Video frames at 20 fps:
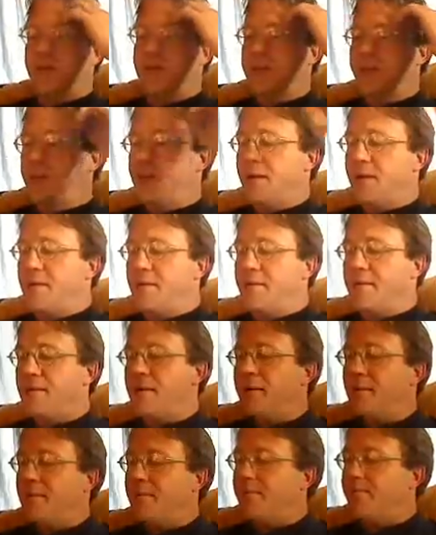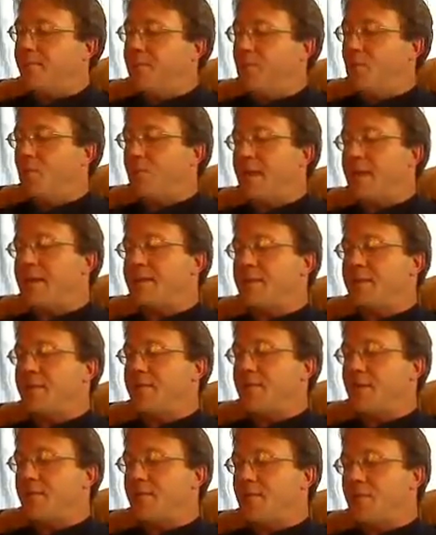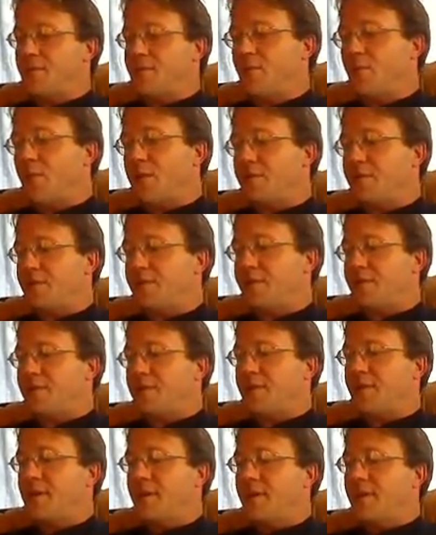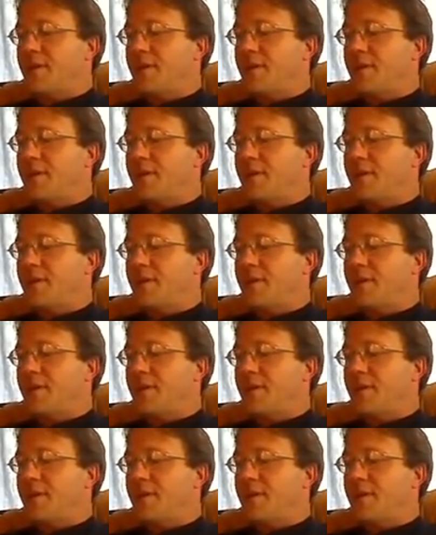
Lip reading: They say, you would ask each other these questions.